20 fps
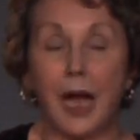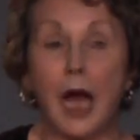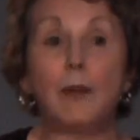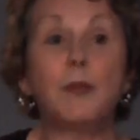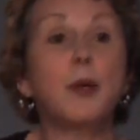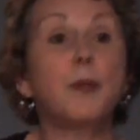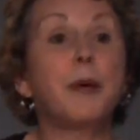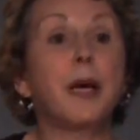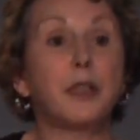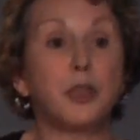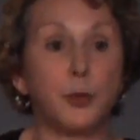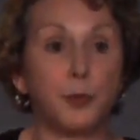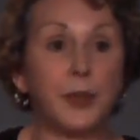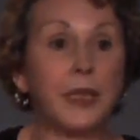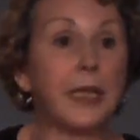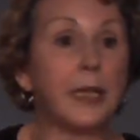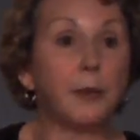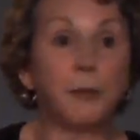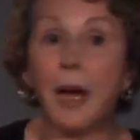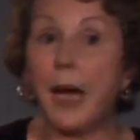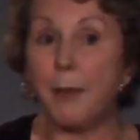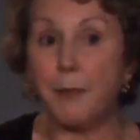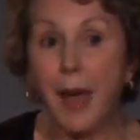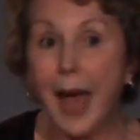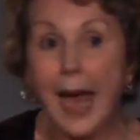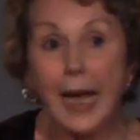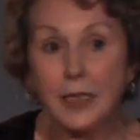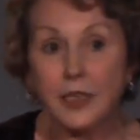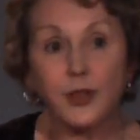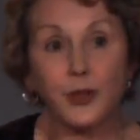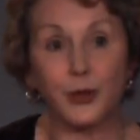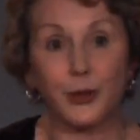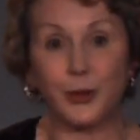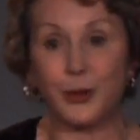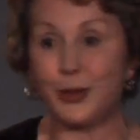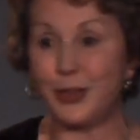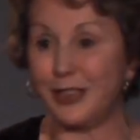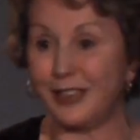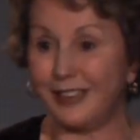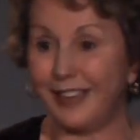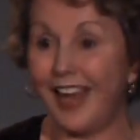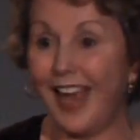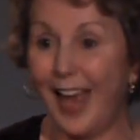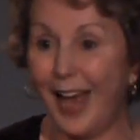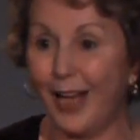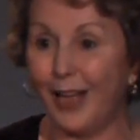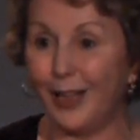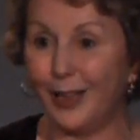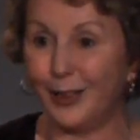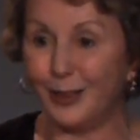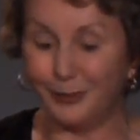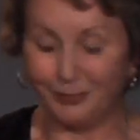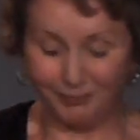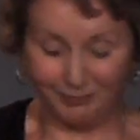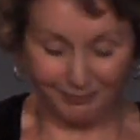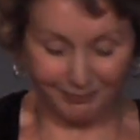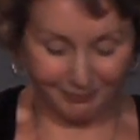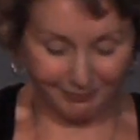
I'm about to begin my master's in Cal.